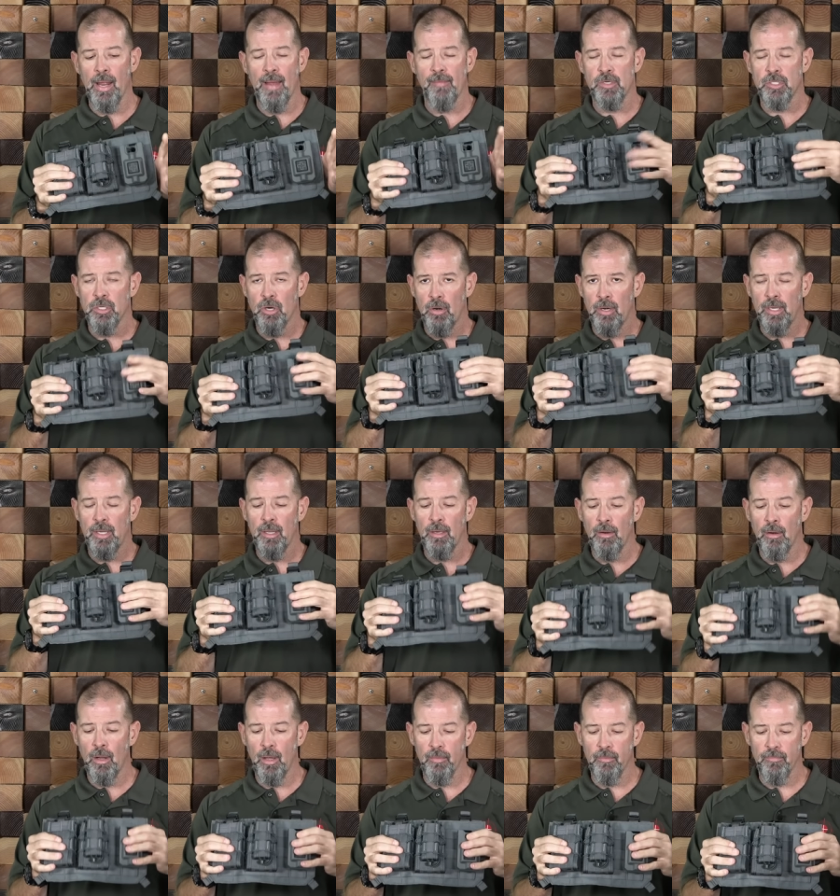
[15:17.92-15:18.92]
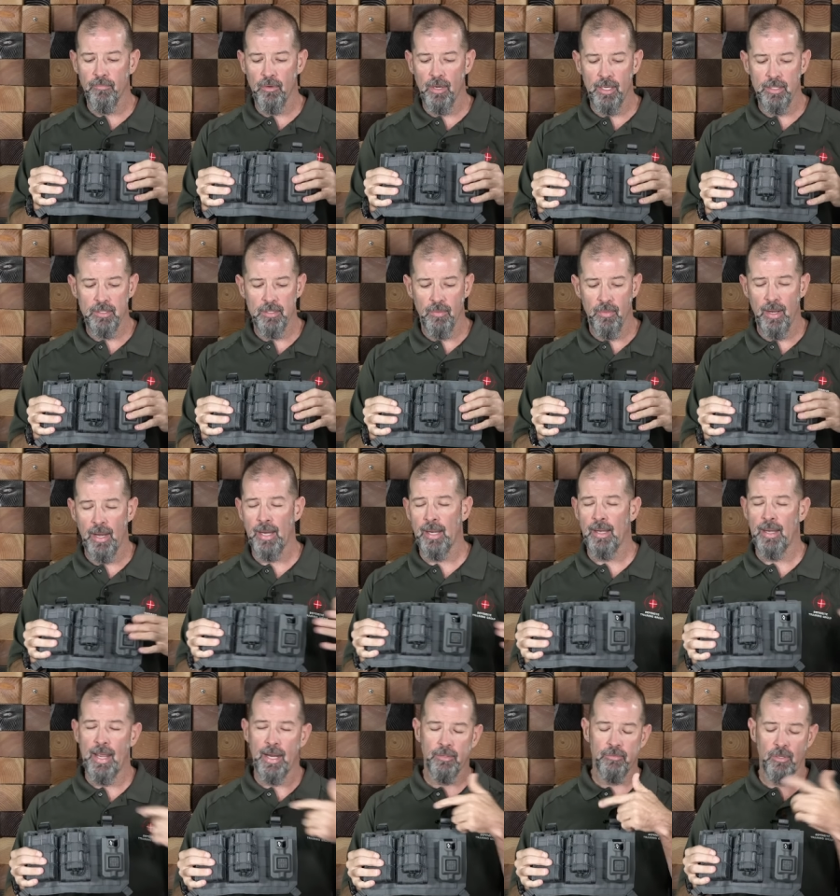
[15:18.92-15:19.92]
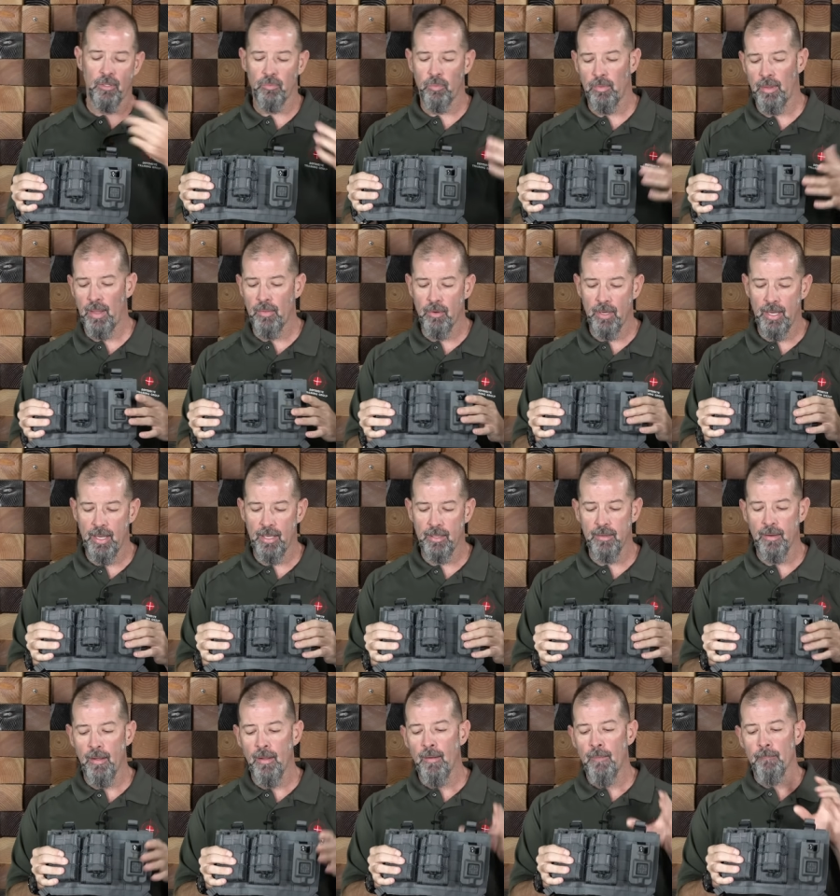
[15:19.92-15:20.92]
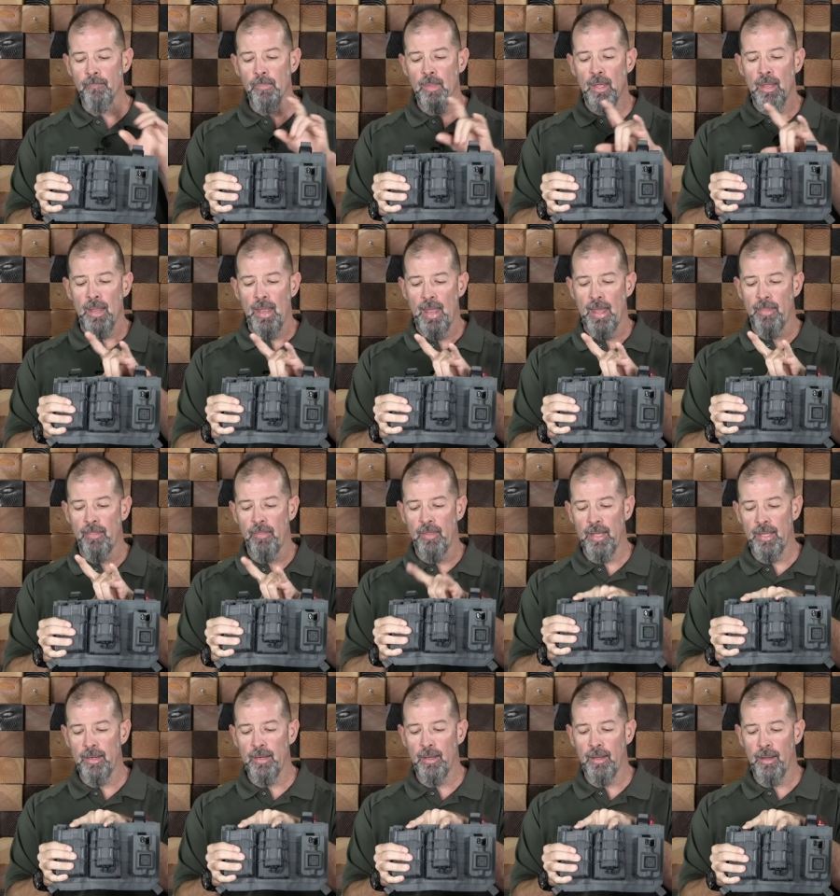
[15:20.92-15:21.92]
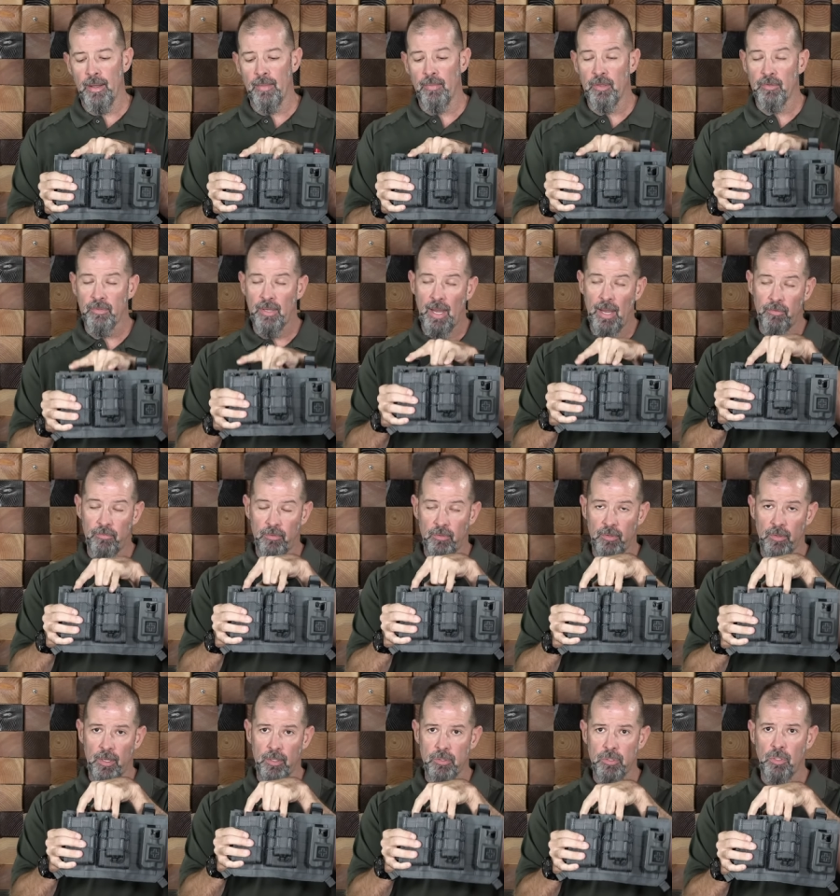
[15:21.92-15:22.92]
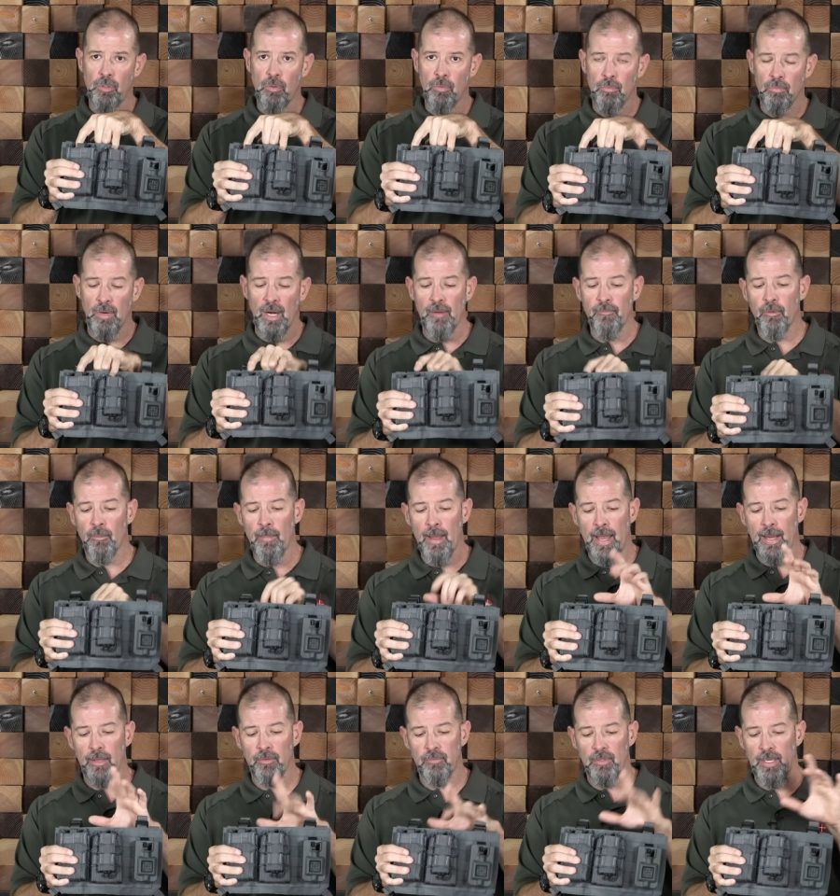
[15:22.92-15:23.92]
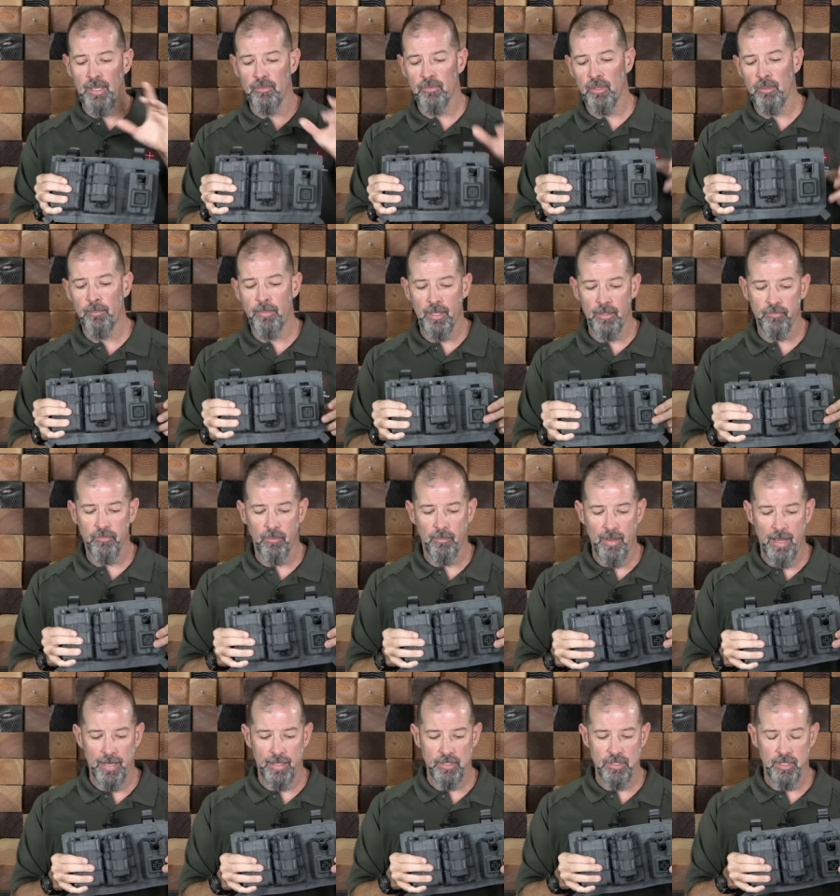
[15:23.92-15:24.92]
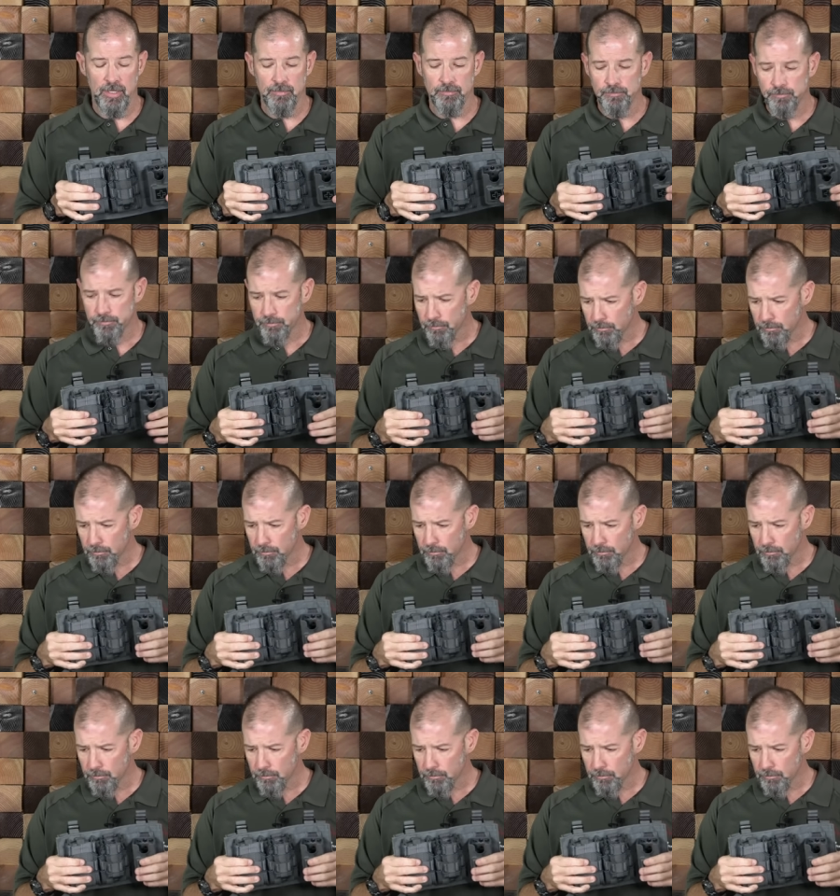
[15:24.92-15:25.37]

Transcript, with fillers: have a tourniquet on the front that I can access with either hand. And then uh, in this case, uh, there are two rifle magazines and a pistol magazine.